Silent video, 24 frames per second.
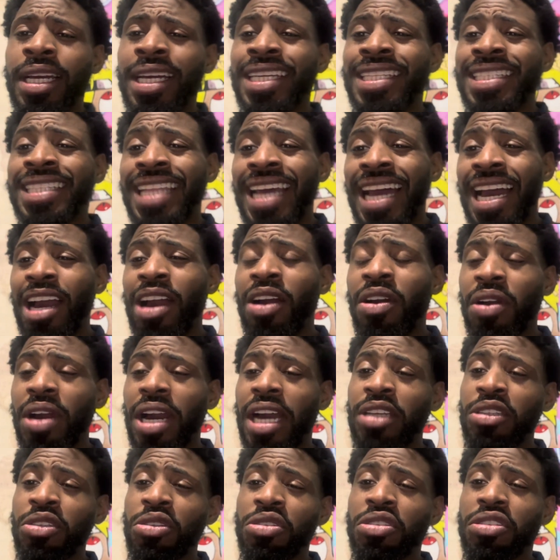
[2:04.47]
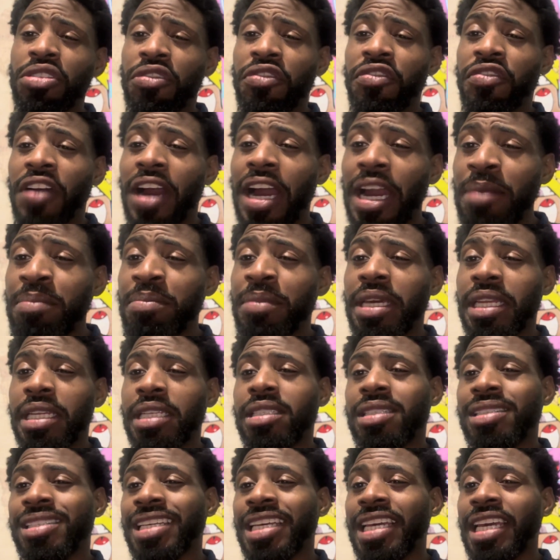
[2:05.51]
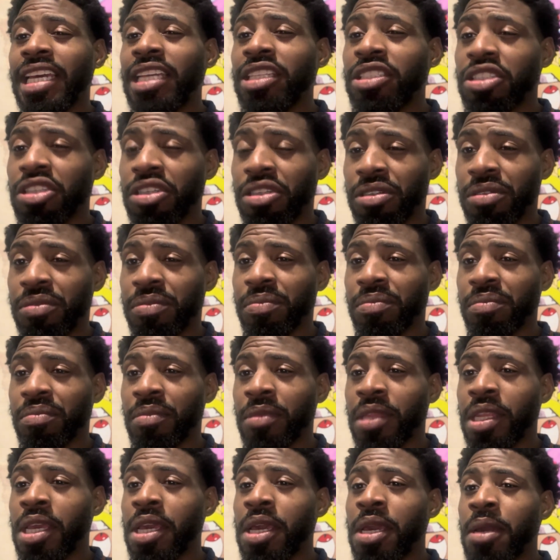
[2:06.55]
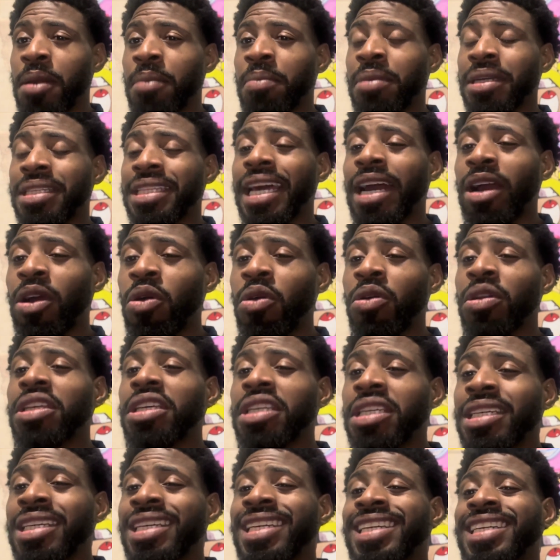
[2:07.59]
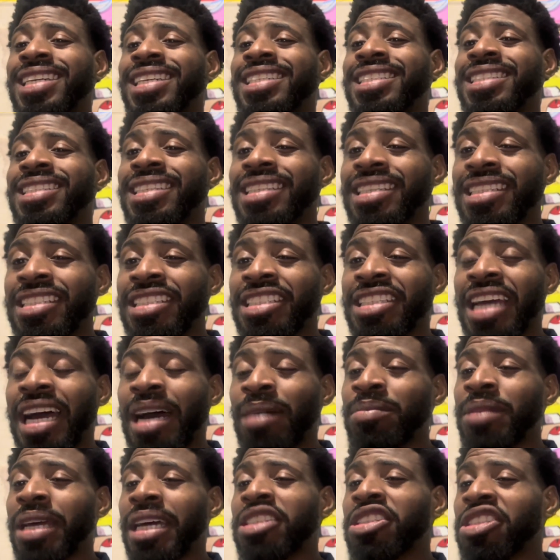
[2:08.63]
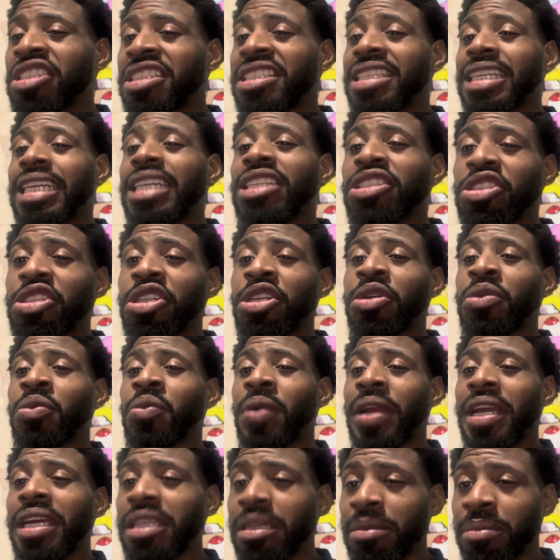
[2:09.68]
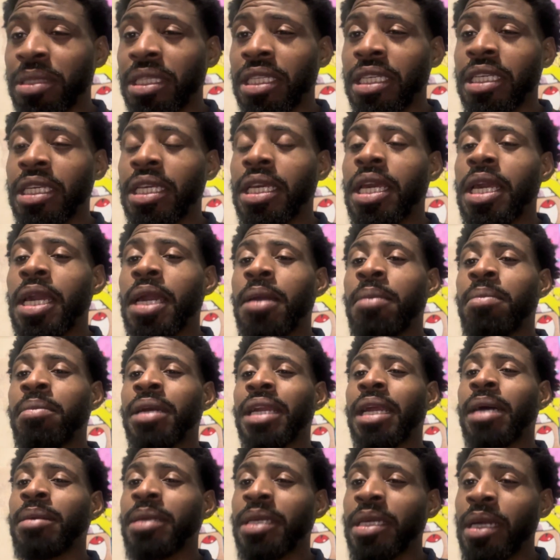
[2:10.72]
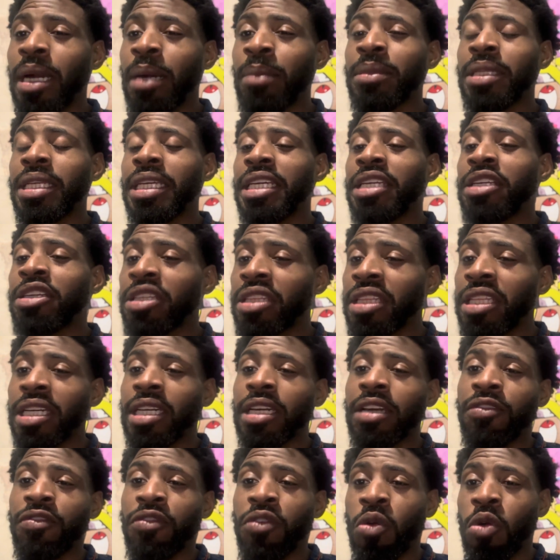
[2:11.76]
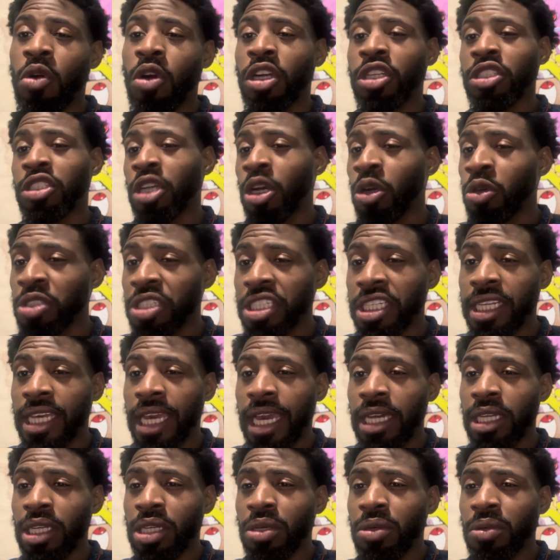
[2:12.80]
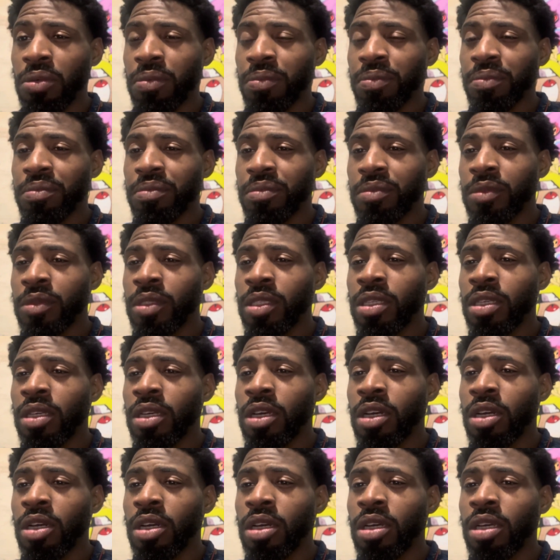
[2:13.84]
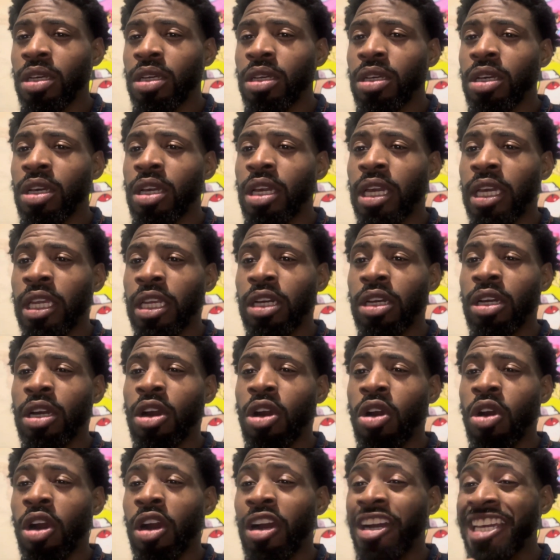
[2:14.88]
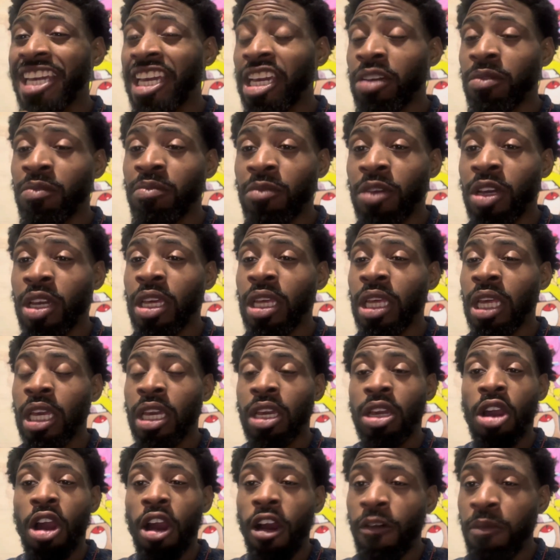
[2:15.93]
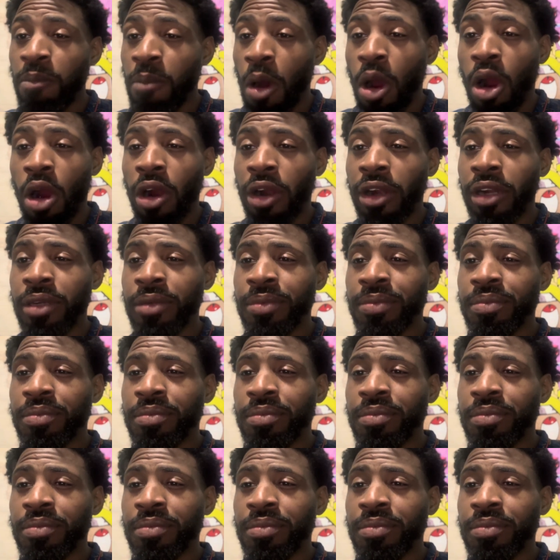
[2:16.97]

Now I use the 5 minutes to enter, but I'm not just entering randomly, but I'm either looking for a doji candle and a engulf bar,